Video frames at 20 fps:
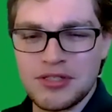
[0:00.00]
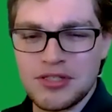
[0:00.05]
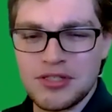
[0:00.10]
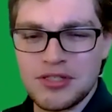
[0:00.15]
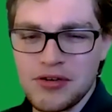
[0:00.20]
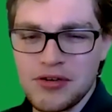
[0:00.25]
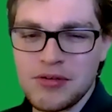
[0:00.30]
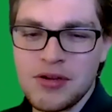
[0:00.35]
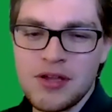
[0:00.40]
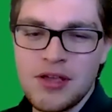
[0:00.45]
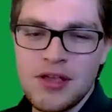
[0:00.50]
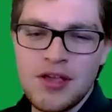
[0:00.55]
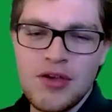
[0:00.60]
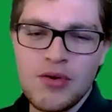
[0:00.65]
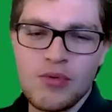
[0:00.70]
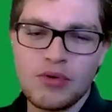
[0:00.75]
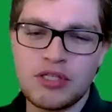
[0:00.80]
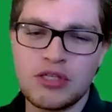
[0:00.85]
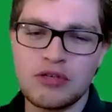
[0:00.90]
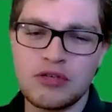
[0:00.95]
So
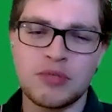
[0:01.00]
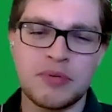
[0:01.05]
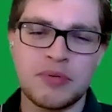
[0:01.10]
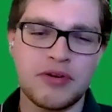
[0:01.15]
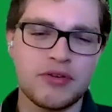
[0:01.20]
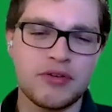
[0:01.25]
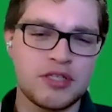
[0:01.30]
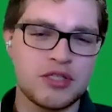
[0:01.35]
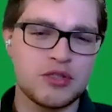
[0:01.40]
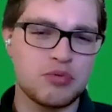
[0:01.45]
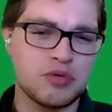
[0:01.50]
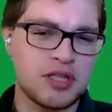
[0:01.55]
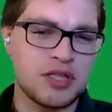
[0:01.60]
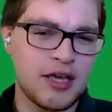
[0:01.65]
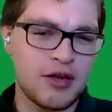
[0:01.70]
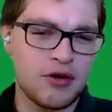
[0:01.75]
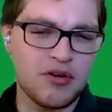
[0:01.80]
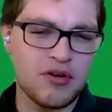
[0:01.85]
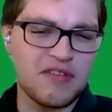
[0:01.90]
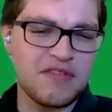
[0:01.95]
what's your experiences with
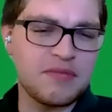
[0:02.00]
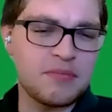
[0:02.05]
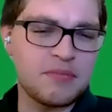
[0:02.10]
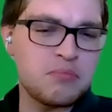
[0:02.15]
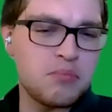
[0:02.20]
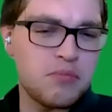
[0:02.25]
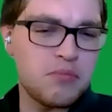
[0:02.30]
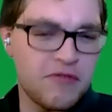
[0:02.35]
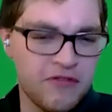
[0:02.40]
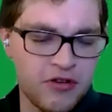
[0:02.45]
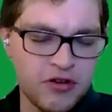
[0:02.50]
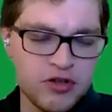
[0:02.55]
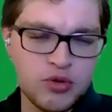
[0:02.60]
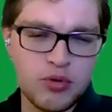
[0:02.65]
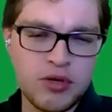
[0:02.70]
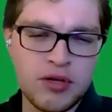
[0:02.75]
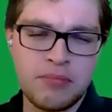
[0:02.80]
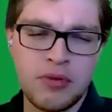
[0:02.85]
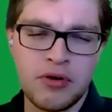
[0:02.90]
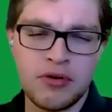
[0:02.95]
that or even
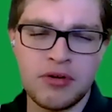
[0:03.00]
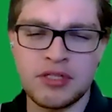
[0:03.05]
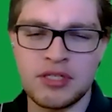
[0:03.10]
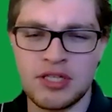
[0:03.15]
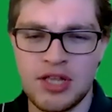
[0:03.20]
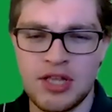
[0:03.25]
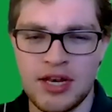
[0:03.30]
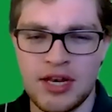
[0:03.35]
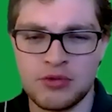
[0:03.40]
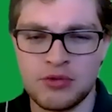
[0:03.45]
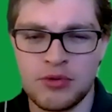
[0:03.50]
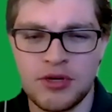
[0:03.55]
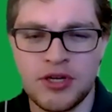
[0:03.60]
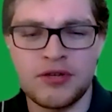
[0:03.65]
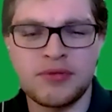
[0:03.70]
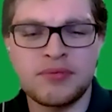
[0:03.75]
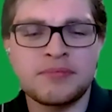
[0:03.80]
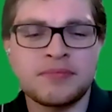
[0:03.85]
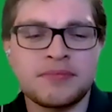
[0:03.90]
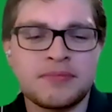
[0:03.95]
virtual components to that as
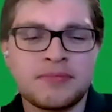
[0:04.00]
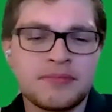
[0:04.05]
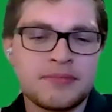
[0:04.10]
well?